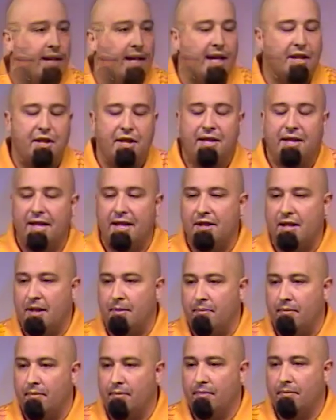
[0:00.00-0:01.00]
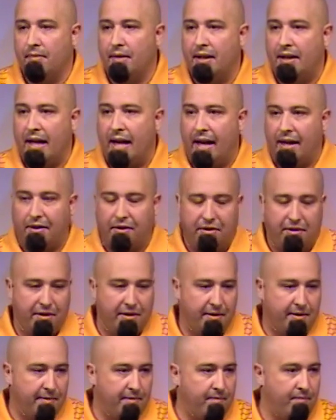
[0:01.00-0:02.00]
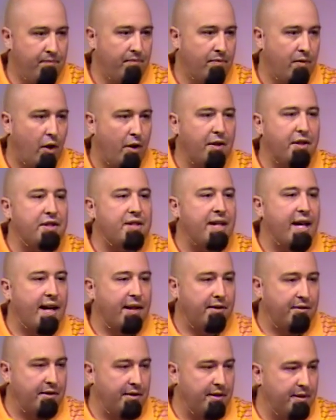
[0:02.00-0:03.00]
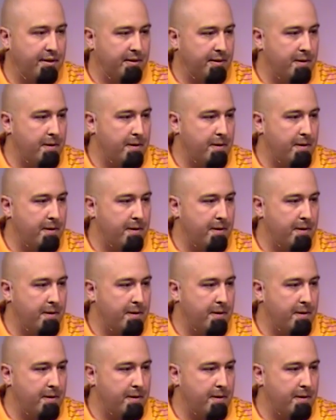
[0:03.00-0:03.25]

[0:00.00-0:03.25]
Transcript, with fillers: And she sends him the text or the sext.